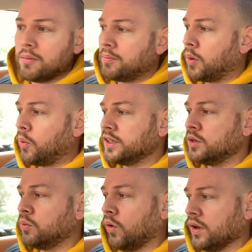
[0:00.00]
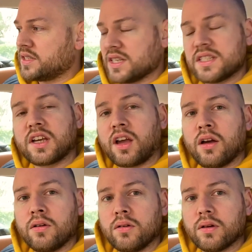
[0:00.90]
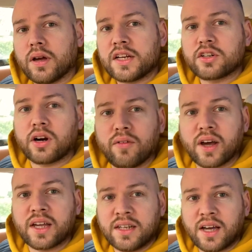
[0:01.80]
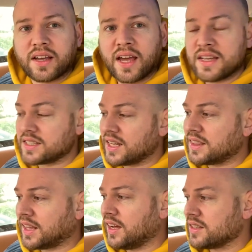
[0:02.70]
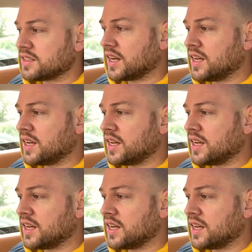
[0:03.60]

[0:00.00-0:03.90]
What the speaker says: but when you want it to go and drive like a nutcase, it does.